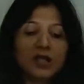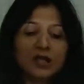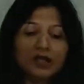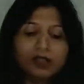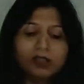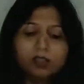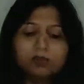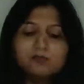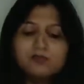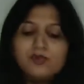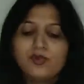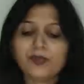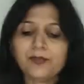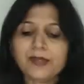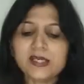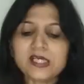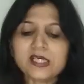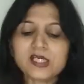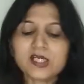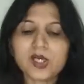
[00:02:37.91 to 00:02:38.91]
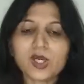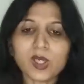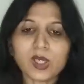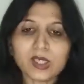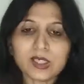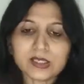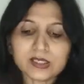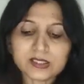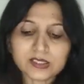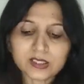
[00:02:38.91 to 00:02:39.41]
The woman
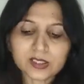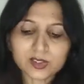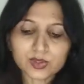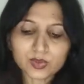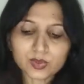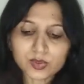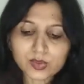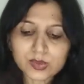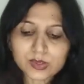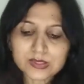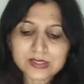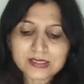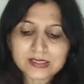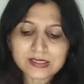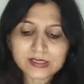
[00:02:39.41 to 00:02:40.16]
called the goose